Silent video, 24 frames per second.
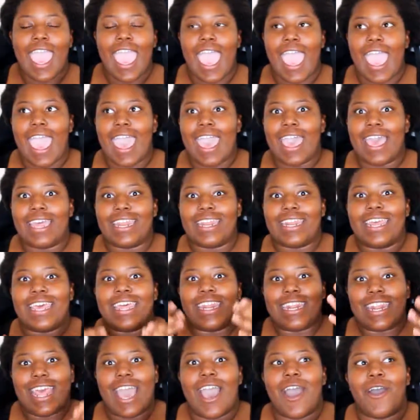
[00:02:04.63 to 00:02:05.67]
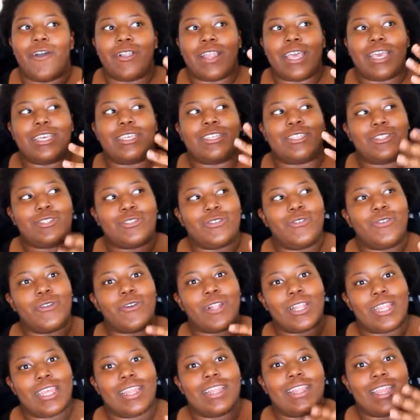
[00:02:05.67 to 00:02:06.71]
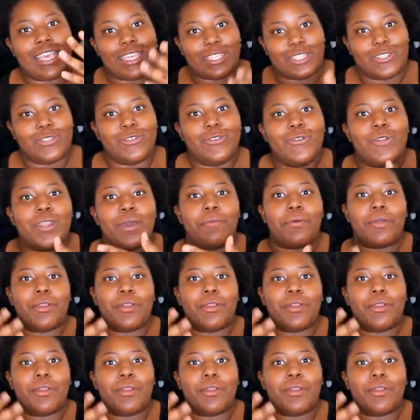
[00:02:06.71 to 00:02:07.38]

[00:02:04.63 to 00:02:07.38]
and now like soon I'm